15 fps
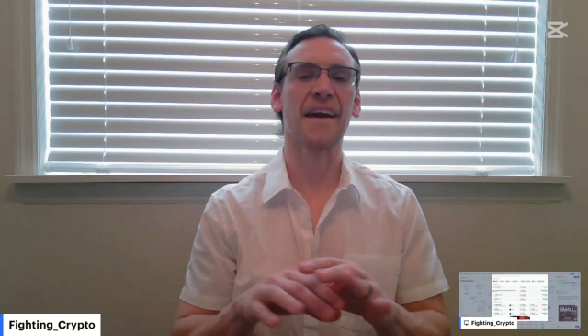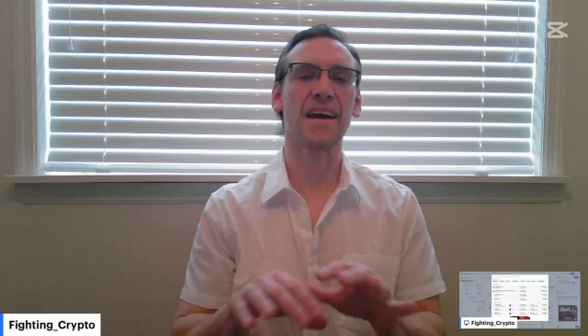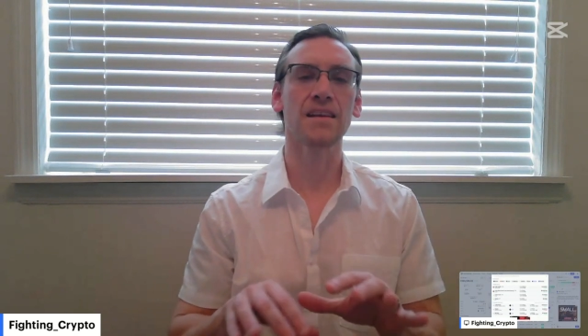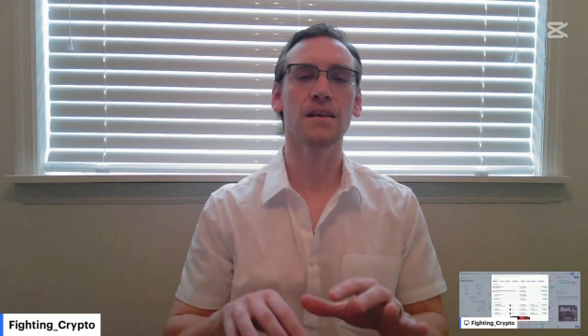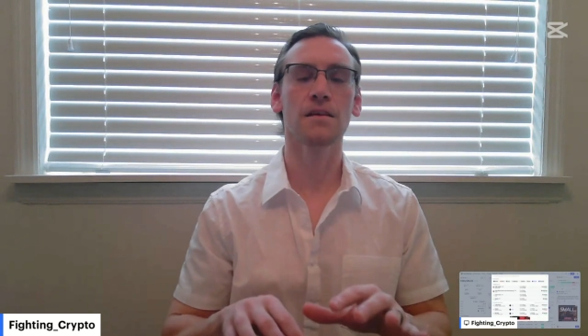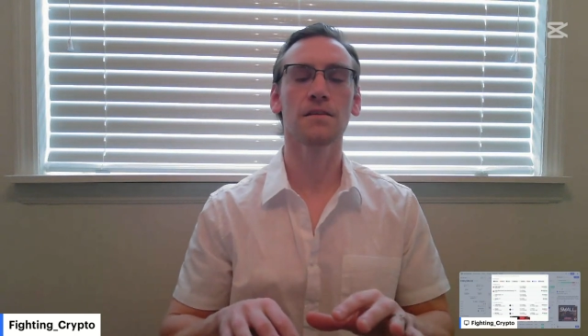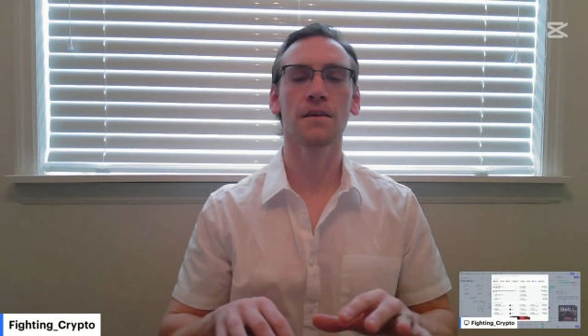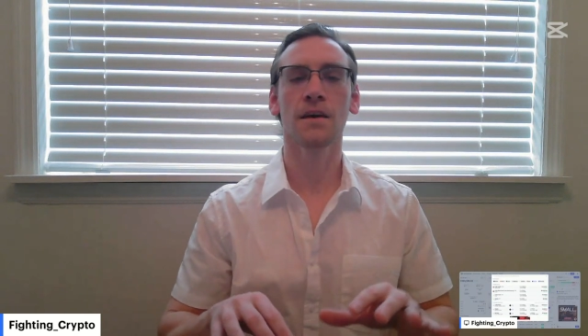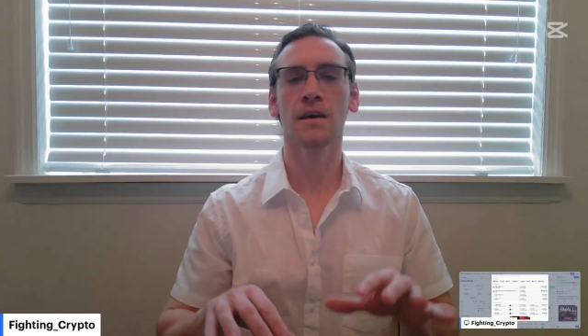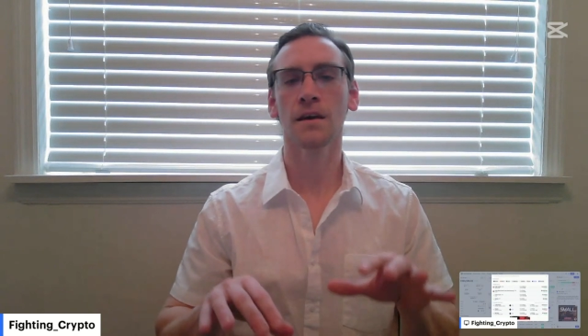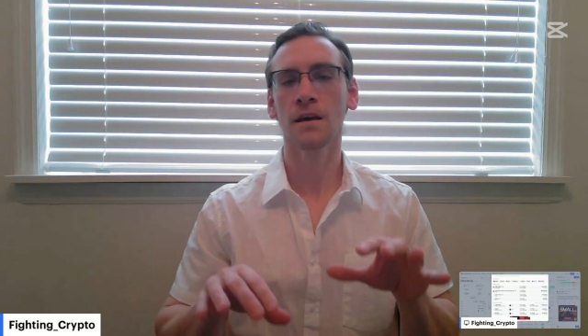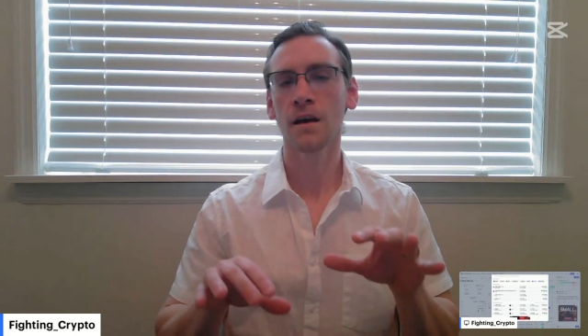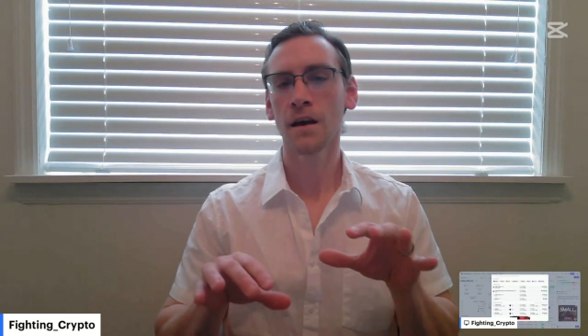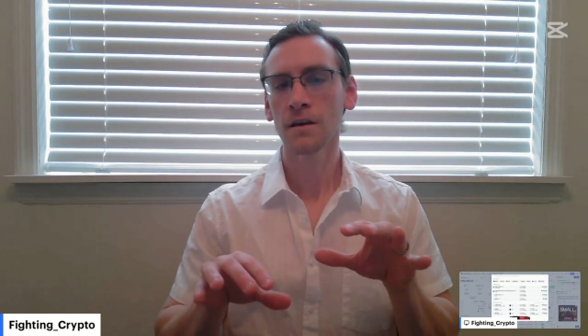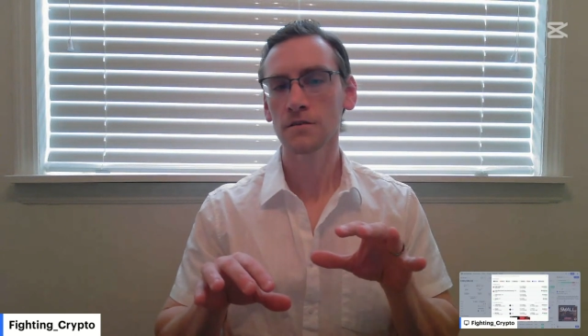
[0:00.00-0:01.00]

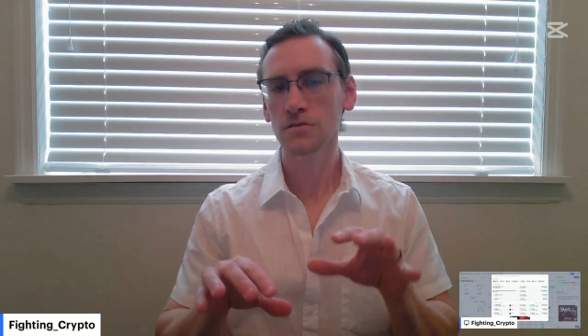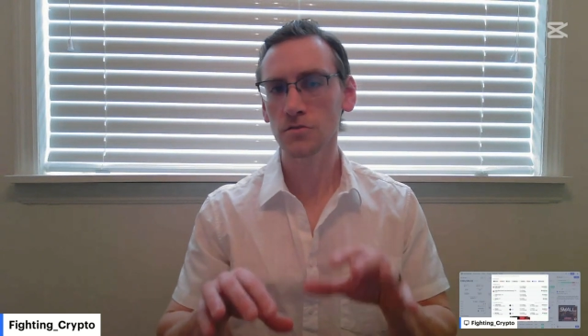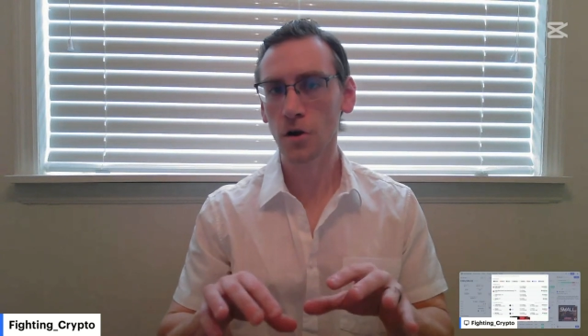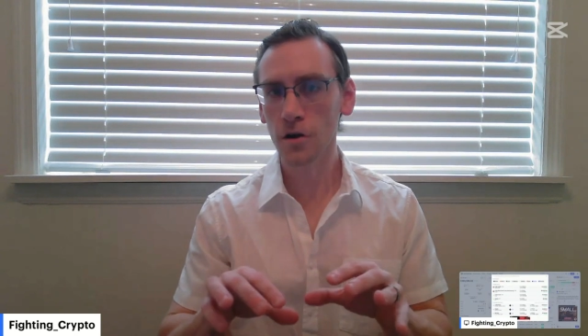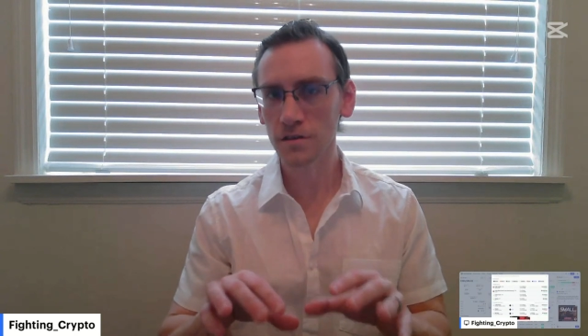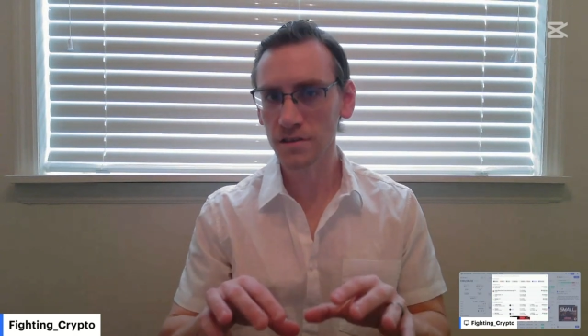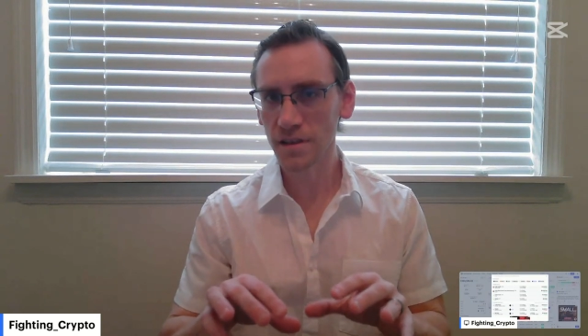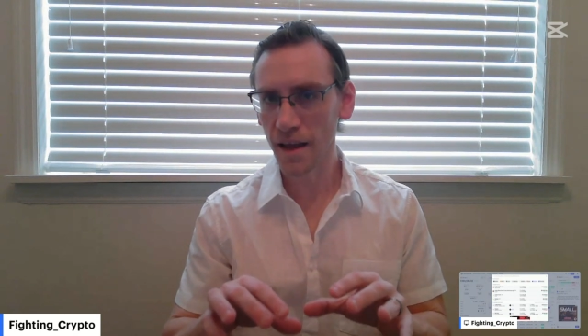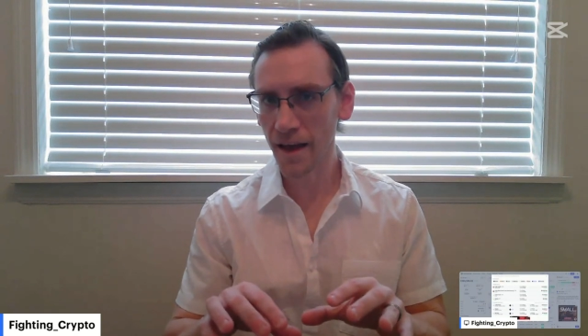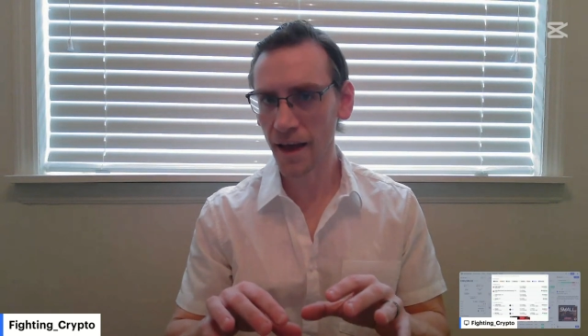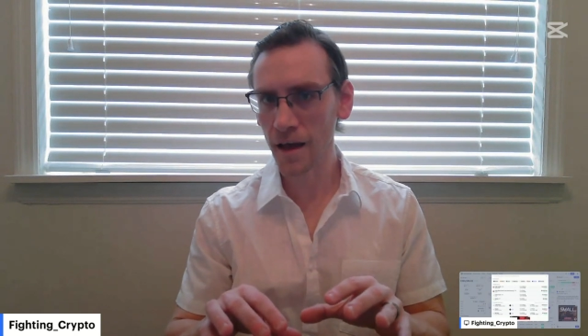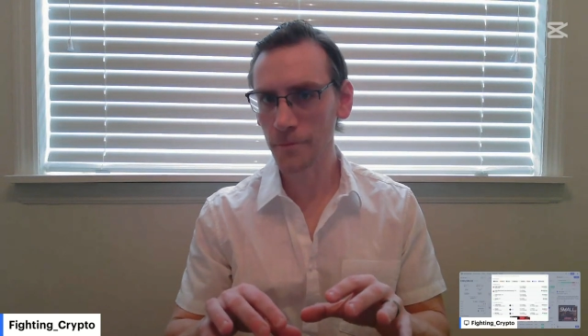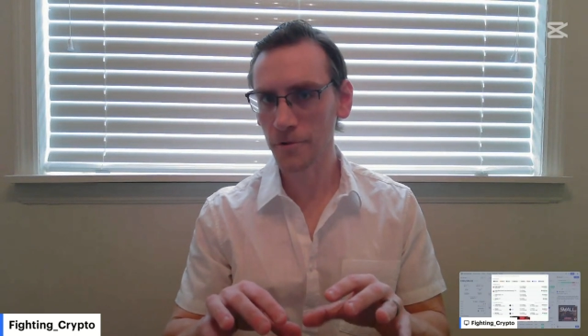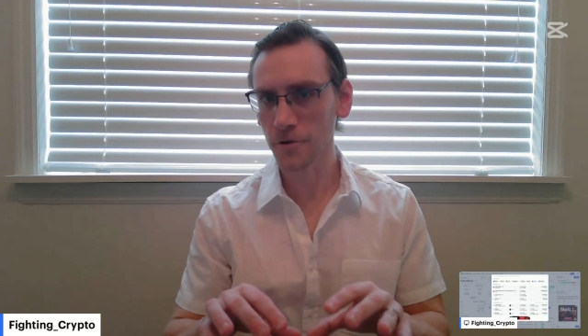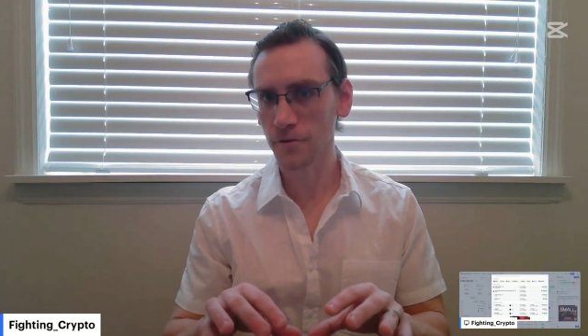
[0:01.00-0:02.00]
anything starts to
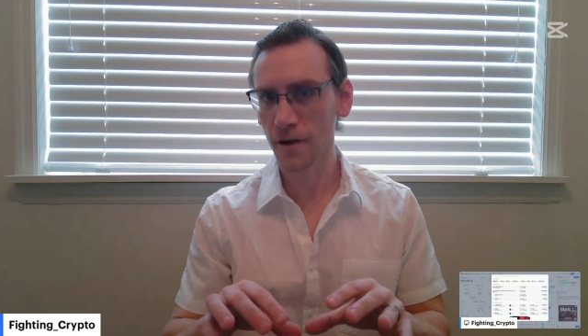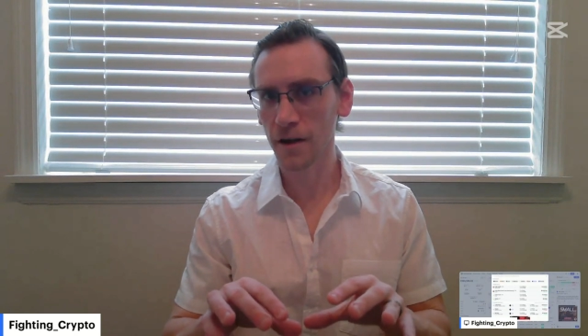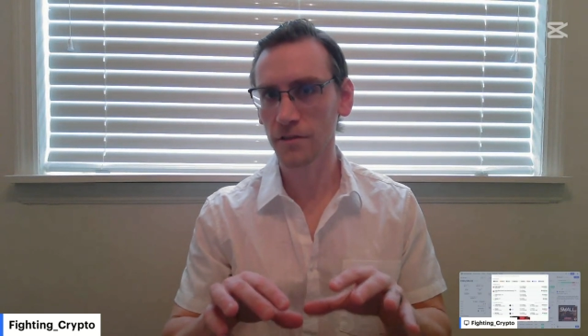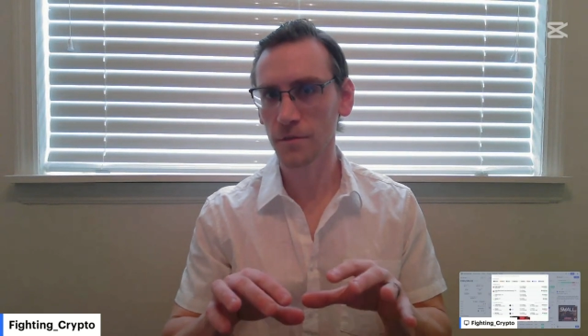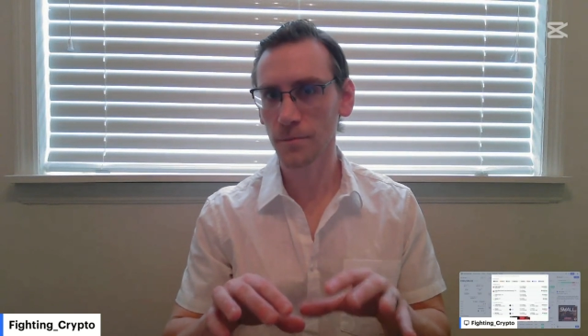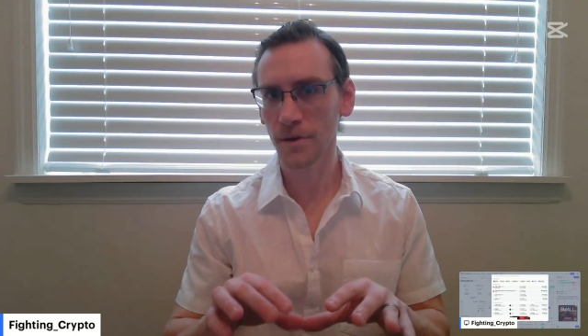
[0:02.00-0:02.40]
happen around the